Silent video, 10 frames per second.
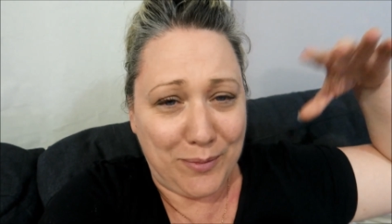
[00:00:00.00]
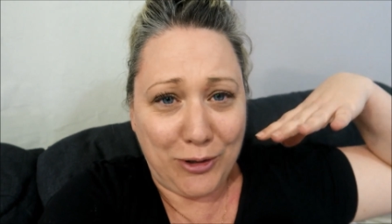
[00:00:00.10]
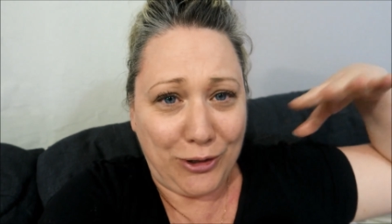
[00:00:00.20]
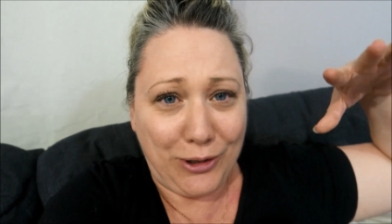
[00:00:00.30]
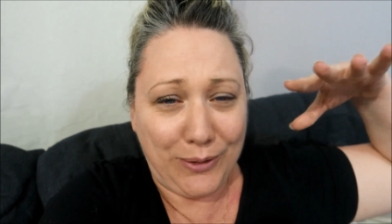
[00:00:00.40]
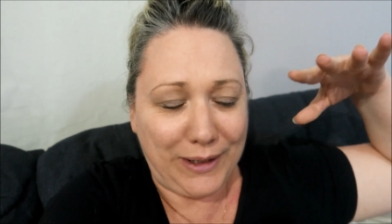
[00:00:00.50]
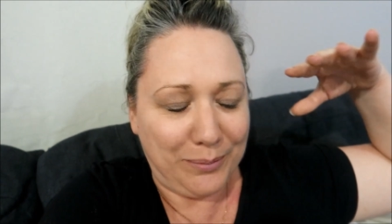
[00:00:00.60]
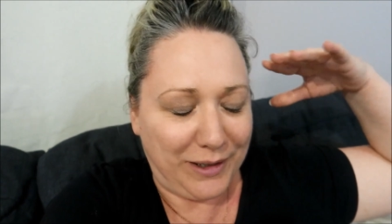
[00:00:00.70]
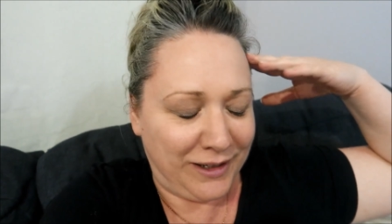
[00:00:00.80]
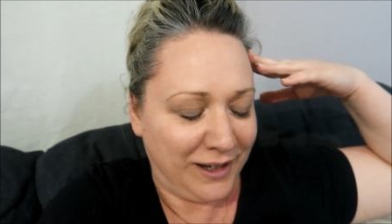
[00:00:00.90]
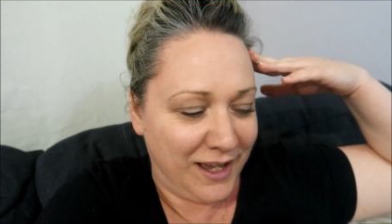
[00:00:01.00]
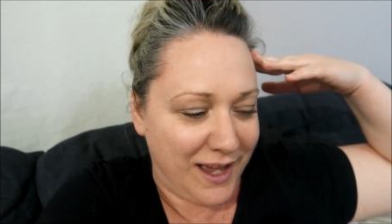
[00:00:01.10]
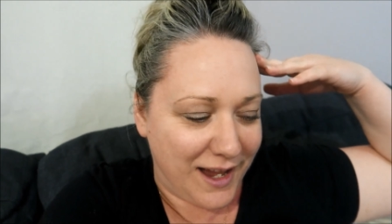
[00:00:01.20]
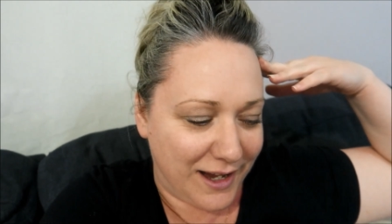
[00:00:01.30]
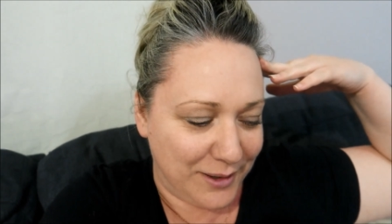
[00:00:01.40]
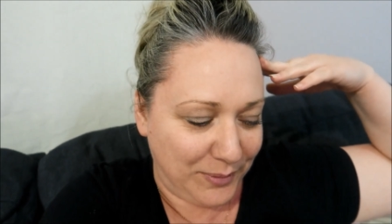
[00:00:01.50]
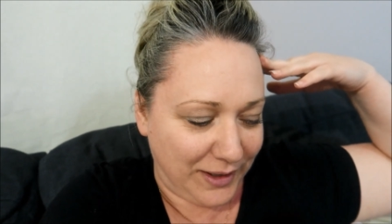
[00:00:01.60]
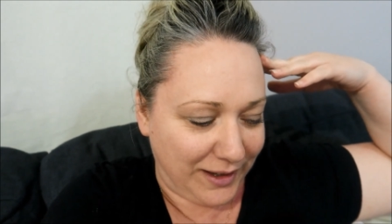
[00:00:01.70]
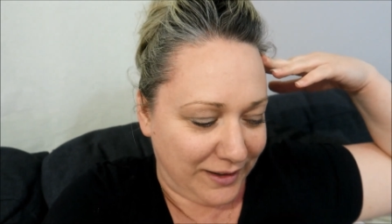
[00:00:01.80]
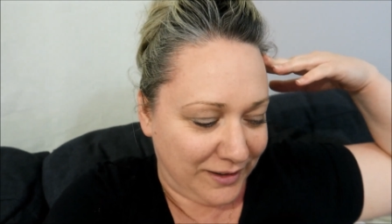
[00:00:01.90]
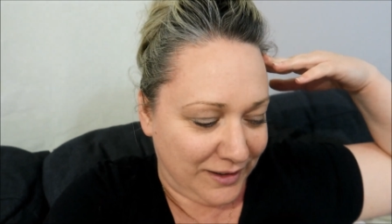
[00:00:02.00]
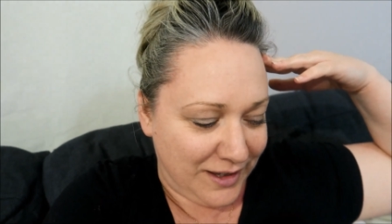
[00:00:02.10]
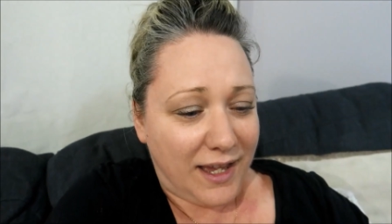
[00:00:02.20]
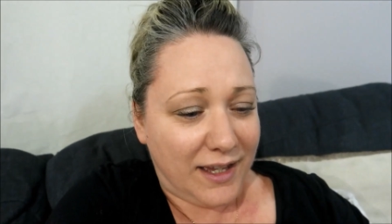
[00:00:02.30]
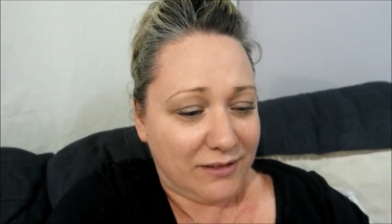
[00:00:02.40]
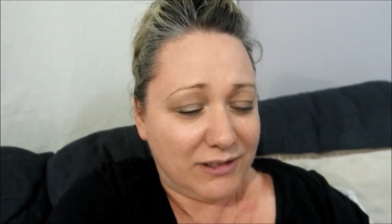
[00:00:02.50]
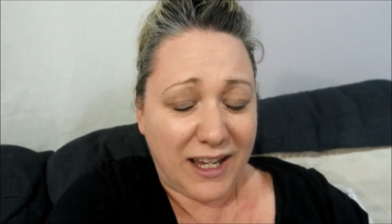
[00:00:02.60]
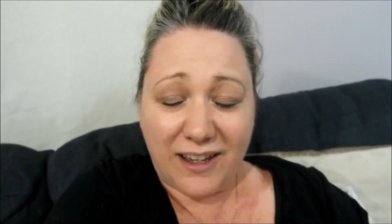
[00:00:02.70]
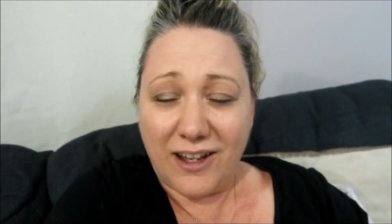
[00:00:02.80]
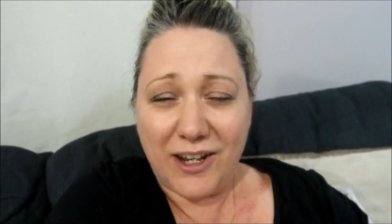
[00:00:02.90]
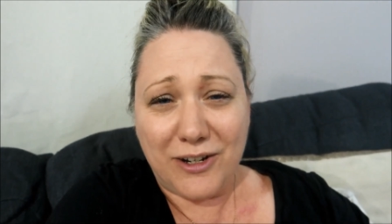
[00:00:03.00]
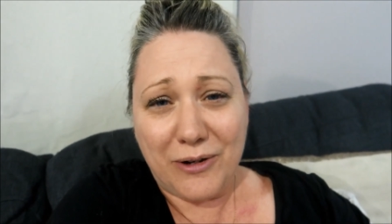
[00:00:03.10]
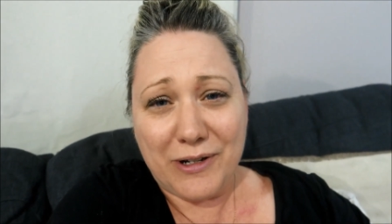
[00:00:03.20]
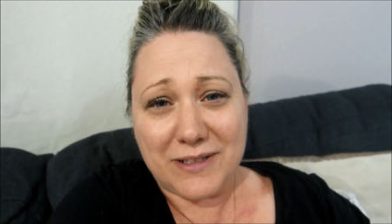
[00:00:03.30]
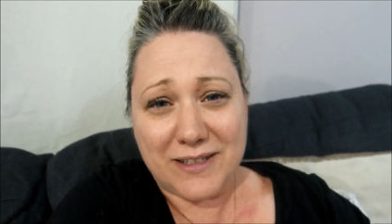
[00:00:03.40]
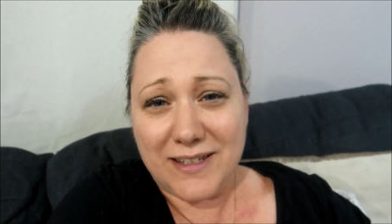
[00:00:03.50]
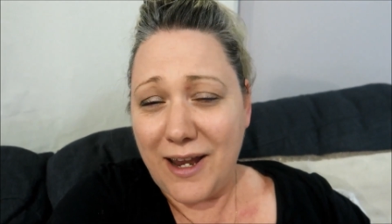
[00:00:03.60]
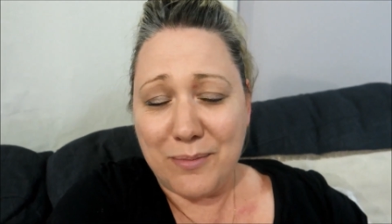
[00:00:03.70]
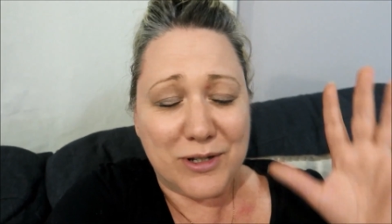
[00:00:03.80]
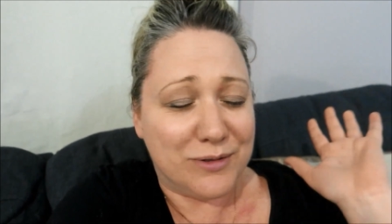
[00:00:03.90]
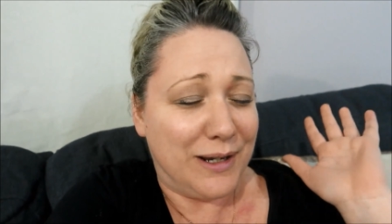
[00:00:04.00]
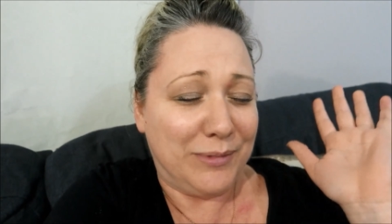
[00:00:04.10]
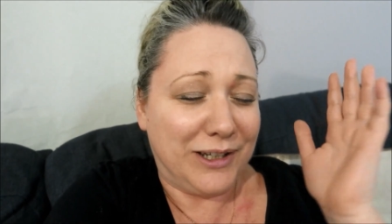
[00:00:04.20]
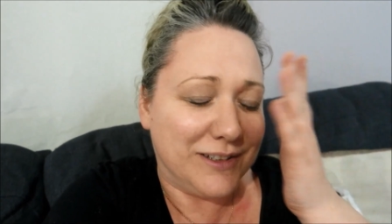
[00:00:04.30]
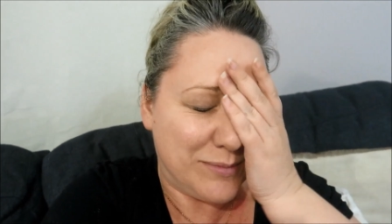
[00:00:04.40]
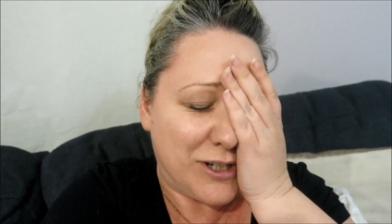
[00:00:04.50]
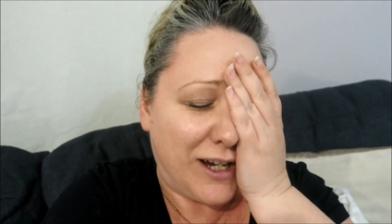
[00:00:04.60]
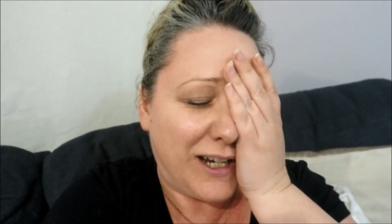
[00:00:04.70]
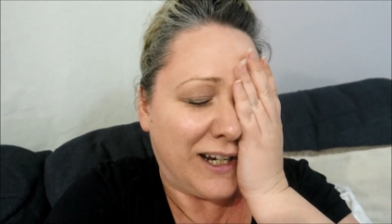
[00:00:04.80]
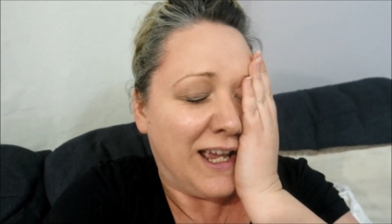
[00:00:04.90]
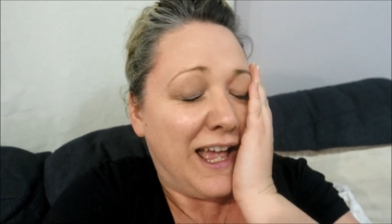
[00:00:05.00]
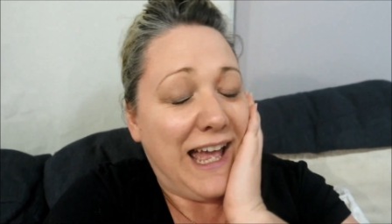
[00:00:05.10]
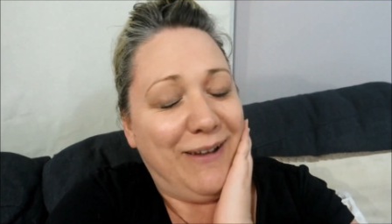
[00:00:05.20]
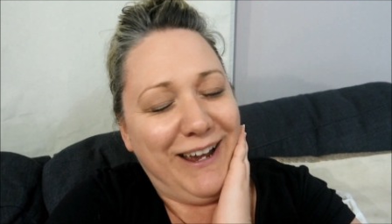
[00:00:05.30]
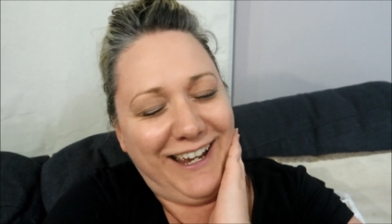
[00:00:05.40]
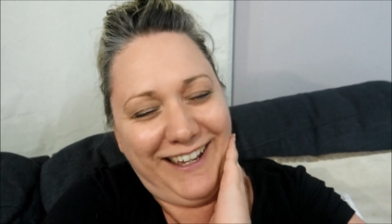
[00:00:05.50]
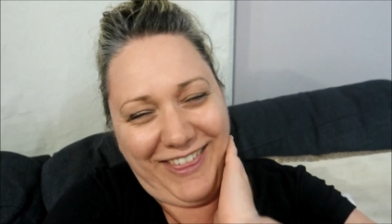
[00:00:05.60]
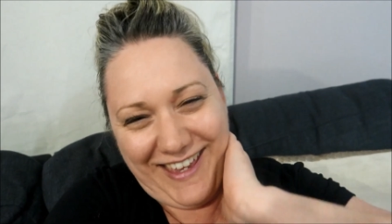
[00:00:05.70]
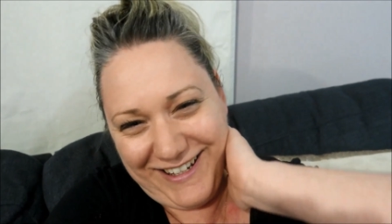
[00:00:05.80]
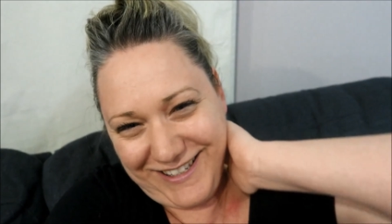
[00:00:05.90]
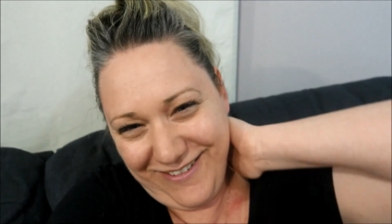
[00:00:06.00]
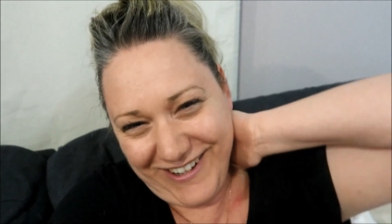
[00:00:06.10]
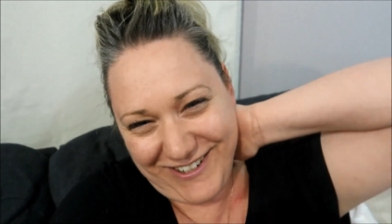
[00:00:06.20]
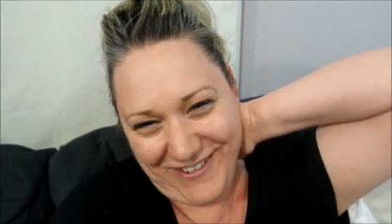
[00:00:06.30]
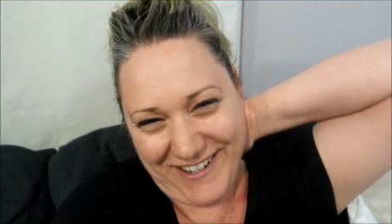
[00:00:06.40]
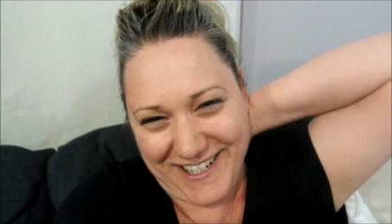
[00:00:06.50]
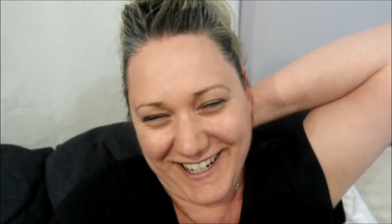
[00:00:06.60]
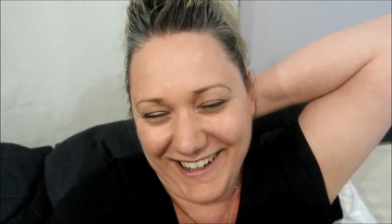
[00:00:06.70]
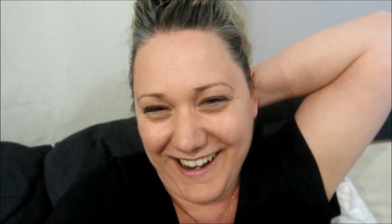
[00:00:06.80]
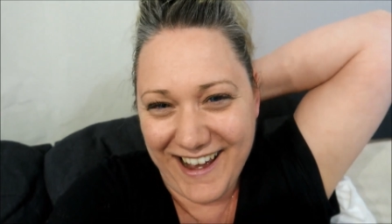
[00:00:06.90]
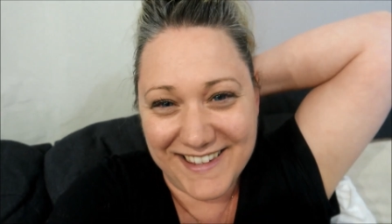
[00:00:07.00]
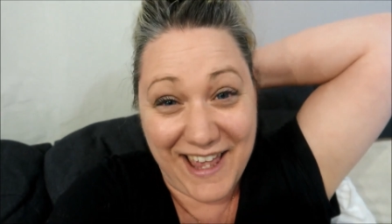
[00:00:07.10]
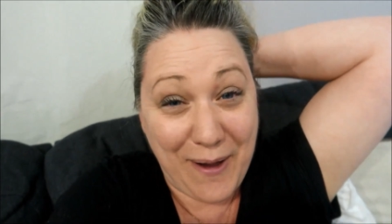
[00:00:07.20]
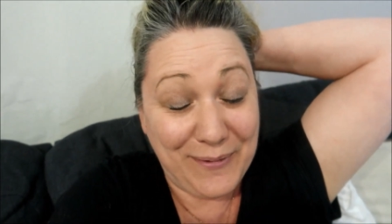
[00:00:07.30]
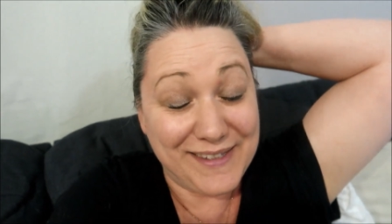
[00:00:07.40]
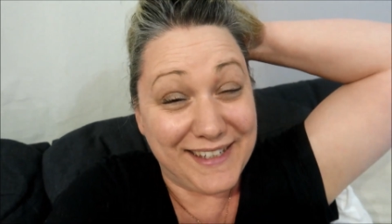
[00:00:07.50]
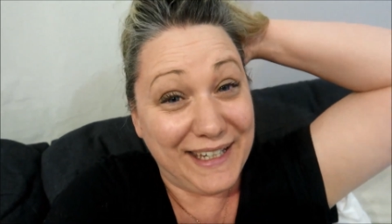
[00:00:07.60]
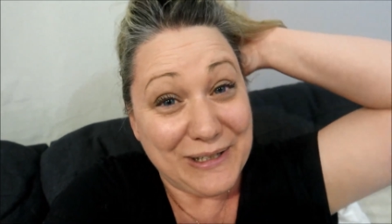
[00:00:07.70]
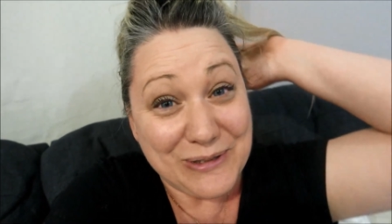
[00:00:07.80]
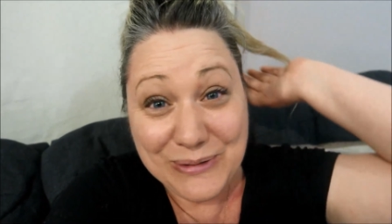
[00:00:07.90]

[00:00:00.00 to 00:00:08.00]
I'm not going, but I don't know what else to say. I'm just rambling because I'm tired. Anyway, thanks so much for watching, guys. I will see you